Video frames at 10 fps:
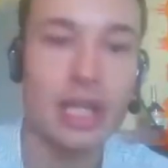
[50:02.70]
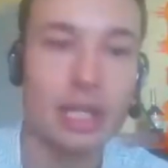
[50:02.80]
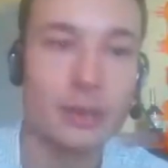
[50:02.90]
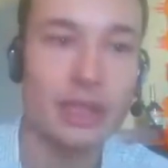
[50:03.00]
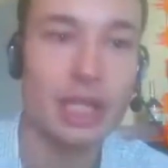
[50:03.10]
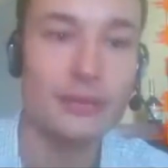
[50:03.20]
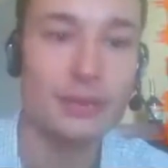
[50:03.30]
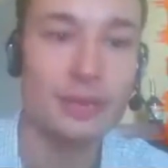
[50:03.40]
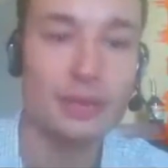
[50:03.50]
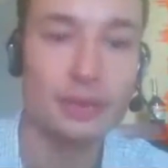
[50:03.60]
will have a
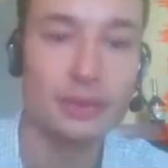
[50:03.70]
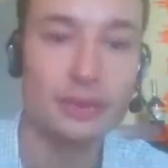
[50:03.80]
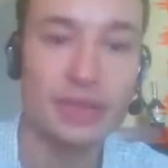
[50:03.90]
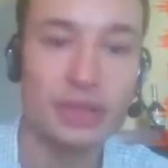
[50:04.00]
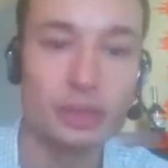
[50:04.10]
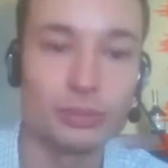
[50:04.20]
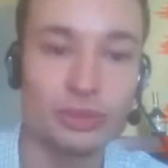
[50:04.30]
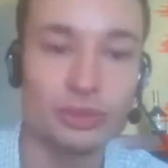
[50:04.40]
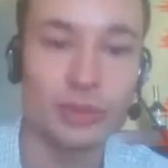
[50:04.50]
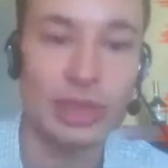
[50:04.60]
huge eco
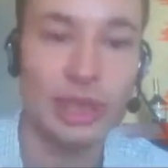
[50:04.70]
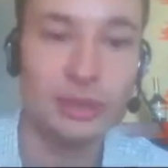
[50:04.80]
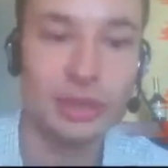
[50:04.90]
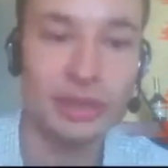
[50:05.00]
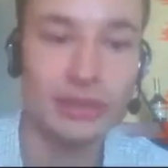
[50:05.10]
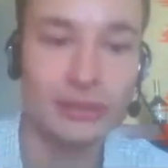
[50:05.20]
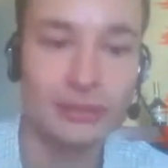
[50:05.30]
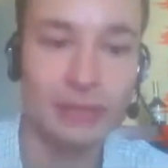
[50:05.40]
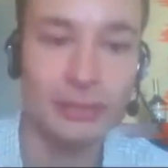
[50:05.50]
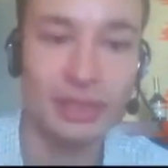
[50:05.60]
boost. Well, actually,
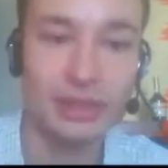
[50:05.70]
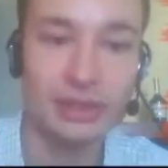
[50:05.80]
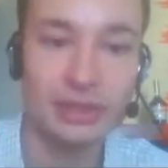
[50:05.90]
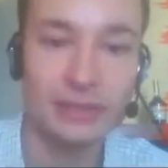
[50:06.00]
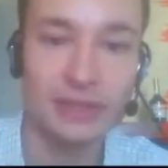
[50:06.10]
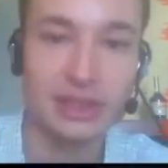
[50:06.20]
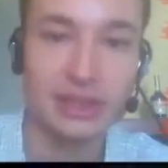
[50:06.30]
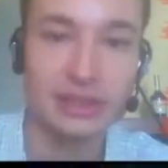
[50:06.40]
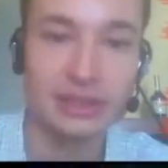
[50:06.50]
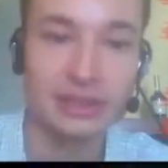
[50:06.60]
maybe not if it's
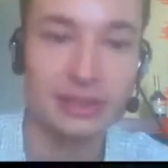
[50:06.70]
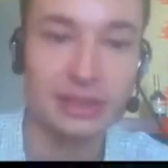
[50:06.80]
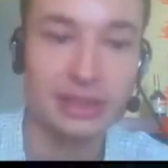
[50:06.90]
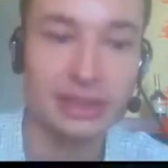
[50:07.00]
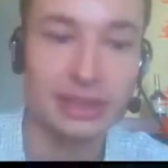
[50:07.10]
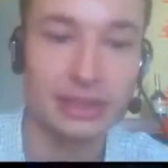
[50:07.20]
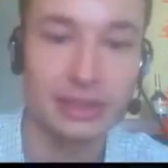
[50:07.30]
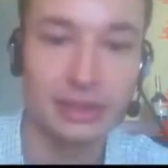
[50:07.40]
instantly killed.